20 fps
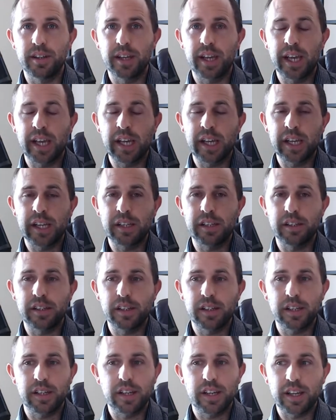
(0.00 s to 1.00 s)
And
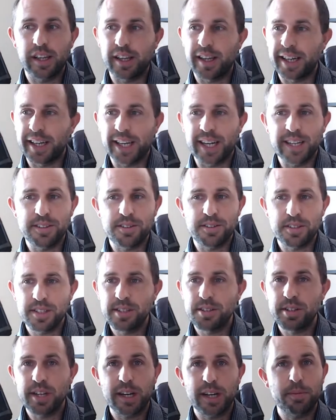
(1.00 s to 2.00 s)
like I see
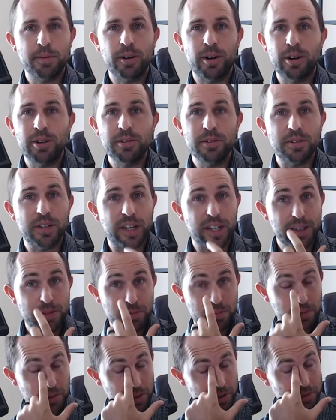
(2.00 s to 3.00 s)
this happen all the times
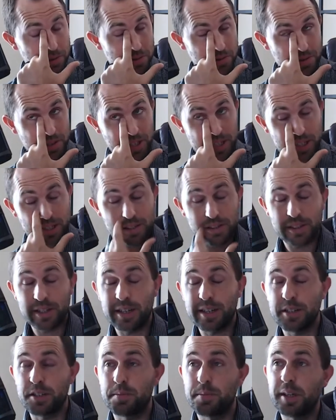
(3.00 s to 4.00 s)
with coaches that
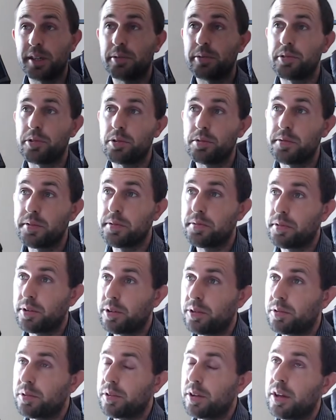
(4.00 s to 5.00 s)
I speak with over the
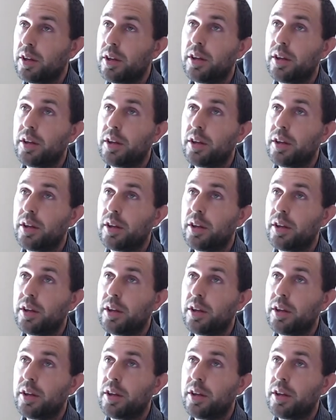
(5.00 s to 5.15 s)
phone.